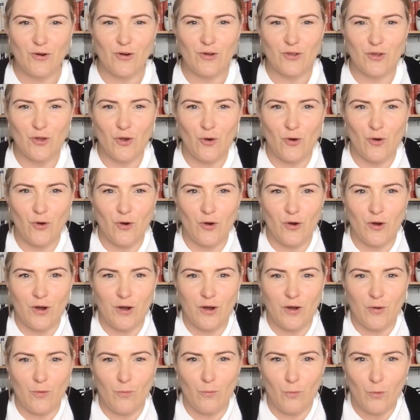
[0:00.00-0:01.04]
your
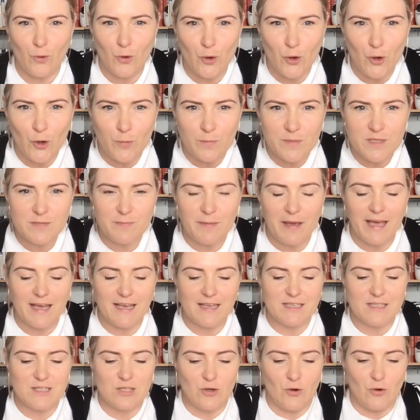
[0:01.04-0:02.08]
womb
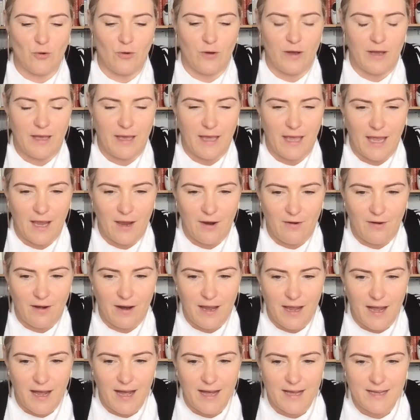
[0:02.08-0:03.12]
space, your
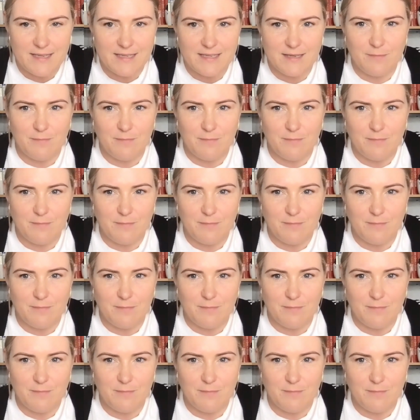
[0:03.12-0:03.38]
area